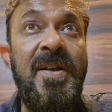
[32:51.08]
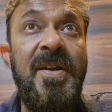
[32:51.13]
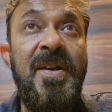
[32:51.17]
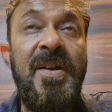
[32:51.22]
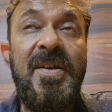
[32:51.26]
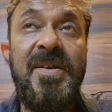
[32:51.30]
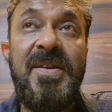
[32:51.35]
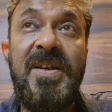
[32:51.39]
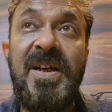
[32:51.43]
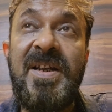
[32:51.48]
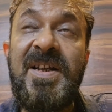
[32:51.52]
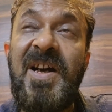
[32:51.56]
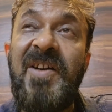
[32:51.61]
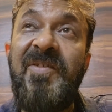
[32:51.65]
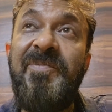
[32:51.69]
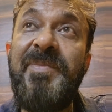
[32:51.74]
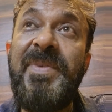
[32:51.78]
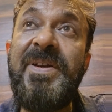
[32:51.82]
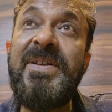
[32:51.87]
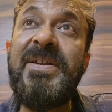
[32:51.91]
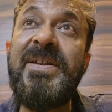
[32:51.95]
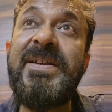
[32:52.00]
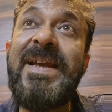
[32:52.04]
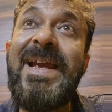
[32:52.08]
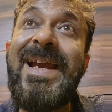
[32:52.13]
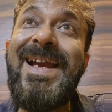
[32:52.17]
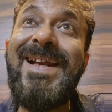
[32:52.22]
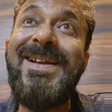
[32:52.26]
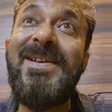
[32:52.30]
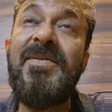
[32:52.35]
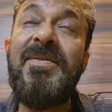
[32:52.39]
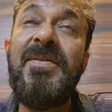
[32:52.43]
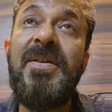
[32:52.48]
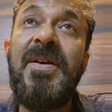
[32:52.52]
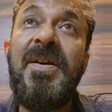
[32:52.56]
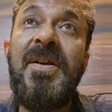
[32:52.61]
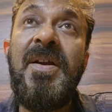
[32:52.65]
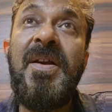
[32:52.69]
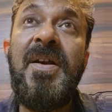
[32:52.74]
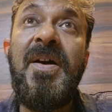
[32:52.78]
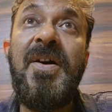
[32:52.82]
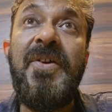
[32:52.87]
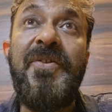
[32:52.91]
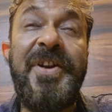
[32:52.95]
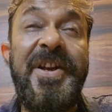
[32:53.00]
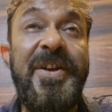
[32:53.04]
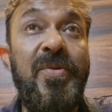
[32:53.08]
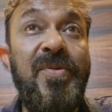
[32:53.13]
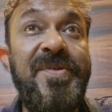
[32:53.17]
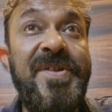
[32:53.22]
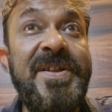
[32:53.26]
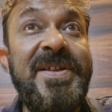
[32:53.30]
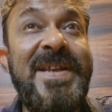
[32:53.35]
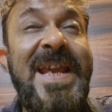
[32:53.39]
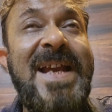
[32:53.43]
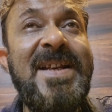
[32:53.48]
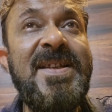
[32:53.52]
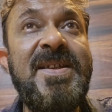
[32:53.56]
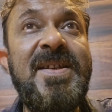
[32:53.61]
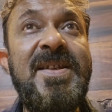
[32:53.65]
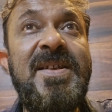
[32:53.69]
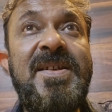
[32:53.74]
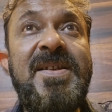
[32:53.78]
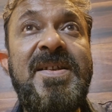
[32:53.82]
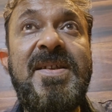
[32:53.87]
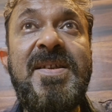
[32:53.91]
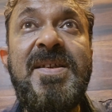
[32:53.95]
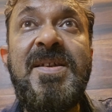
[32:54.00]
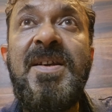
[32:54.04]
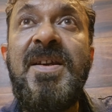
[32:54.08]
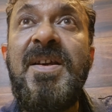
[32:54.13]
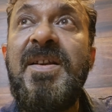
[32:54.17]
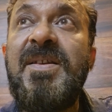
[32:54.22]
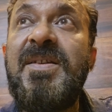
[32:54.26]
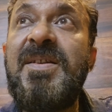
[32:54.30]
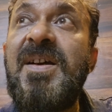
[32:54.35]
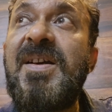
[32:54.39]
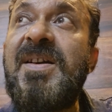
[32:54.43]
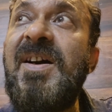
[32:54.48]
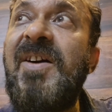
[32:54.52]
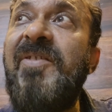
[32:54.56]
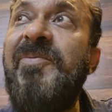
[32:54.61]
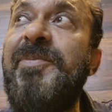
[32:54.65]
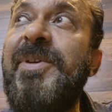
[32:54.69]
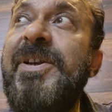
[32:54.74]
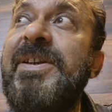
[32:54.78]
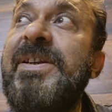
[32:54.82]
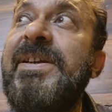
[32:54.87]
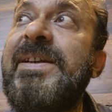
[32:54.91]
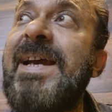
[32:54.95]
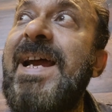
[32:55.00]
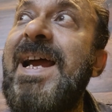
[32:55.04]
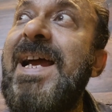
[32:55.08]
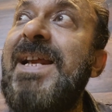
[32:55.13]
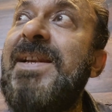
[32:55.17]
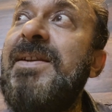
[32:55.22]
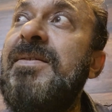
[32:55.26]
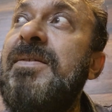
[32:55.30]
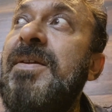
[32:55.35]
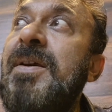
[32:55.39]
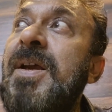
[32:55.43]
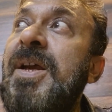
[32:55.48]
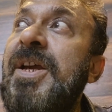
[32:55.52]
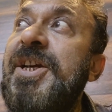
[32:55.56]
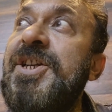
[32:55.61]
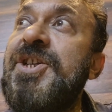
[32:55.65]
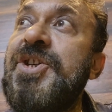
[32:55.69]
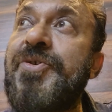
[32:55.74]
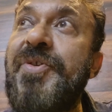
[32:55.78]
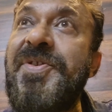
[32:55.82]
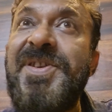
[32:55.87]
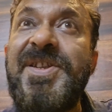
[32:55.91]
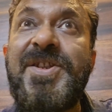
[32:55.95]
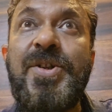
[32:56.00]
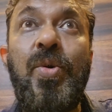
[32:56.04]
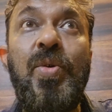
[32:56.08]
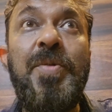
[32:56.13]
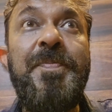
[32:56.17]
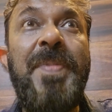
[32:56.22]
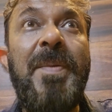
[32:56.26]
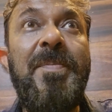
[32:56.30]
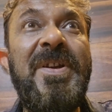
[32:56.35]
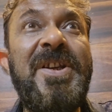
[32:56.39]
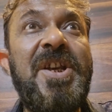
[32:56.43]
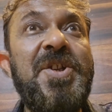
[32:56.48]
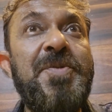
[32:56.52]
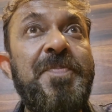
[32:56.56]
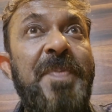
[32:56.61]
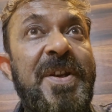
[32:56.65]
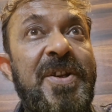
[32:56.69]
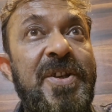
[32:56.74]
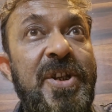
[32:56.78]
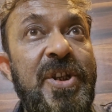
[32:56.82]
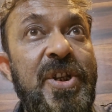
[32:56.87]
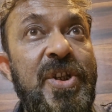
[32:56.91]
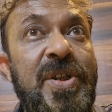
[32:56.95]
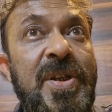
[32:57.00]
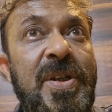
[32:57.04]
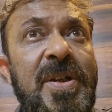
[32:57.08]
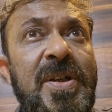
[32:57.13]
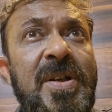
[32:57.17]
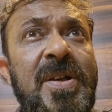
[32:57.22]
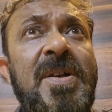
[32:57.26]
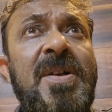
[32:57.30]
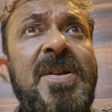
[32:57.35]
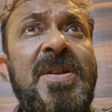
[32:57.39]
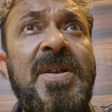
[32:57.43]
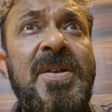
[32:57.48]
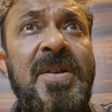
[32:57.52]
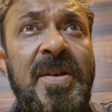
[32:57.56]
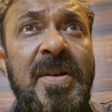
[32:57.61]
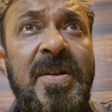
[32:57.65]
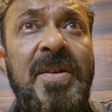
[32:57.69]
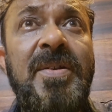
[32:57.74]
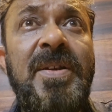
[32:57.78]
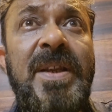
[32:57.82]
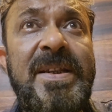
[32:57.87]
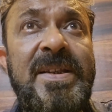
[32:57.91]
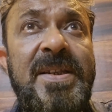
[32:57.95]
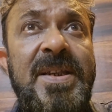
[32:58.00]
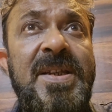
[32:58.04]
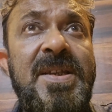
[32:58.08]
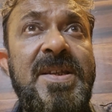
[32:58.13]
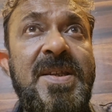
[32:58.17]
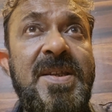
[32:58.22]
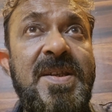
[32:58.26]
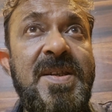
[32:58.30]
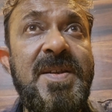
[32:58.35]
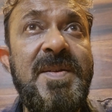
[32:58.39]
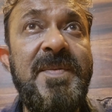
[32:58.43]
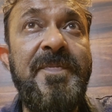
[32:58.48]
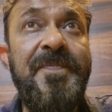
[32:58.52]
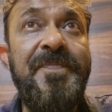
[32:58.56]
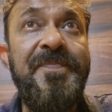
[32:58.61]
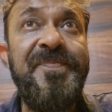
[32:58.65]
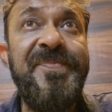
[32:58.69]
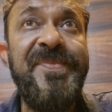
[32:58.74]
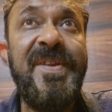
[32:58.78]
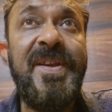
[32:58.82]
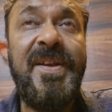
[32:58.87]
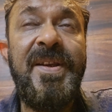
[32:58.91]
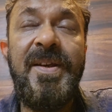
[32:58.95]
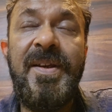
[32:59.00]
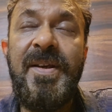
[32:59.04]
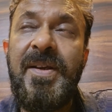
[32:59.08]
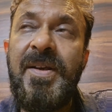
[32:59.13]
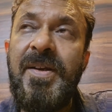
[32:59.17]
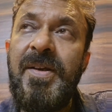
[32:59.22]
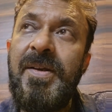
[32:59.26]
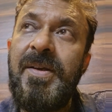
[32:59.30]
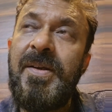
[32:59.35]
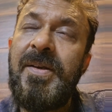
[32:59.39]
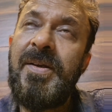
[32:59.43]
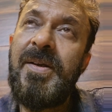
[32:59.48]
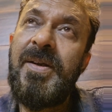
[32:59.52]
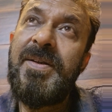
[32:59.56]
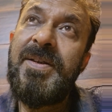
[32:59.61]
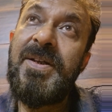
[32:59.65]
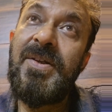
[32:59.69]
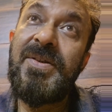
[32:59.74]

The government can reduce the taxes, the government can increase its own public expenditure, like these. Now